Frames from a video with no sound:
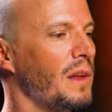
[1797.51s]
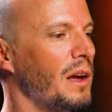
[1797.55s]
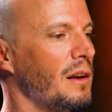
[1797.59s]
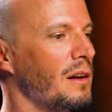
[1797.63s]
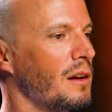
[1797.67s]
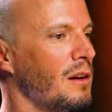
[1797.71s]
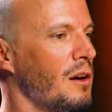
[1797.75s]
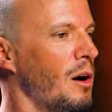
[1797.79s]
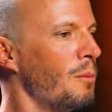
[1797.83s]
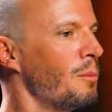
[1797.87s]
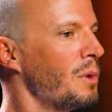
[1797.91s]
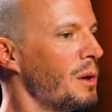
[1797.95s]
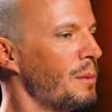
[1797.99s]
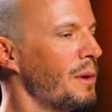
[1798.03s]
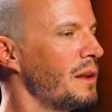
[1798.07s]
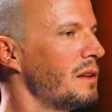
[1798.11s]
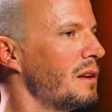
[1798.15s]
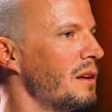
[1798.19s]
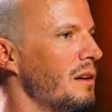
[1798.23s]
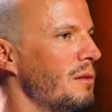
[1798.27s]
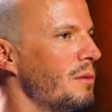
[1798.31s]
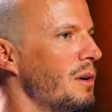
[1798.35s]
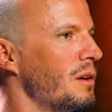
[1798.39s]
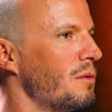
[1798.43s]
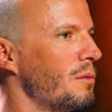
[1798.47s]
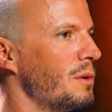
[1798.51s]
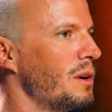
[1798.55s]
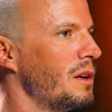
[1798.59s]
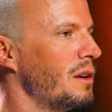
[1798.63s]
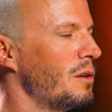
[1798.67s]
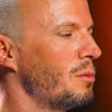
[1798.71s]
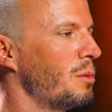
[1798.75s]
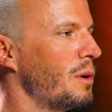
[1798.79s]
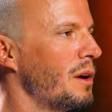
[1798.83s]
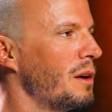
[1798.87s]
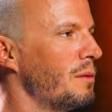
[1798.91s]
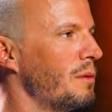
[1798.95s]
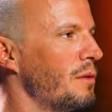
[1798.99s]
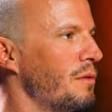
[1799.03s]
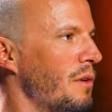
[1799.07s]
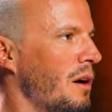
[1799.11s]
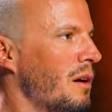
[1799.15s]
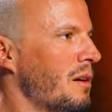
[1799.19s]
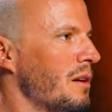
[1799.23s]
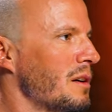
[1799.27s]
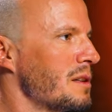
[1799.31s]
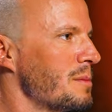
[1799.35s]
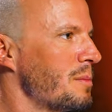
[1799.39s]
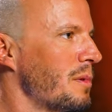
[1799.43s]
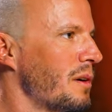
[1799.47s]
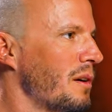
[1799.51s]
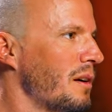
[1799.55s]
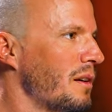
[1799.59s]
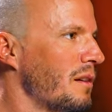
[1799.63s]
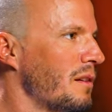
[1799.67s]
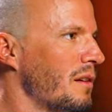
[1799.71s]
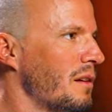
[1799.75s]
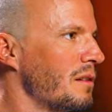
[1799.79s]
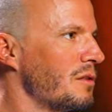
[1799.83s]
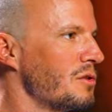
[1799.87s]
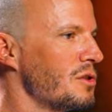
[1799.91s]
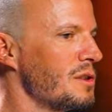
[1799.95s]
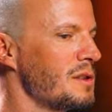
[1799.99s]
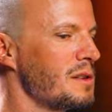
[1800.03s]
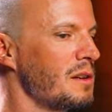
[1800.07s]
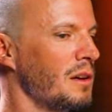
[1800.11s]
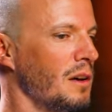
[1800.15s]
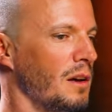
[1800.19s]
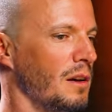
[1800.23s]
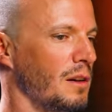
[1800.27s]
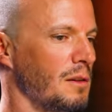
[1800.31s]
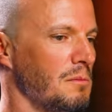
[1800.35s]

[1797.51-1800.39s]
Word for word: and complementing in a, in a way with our experience and just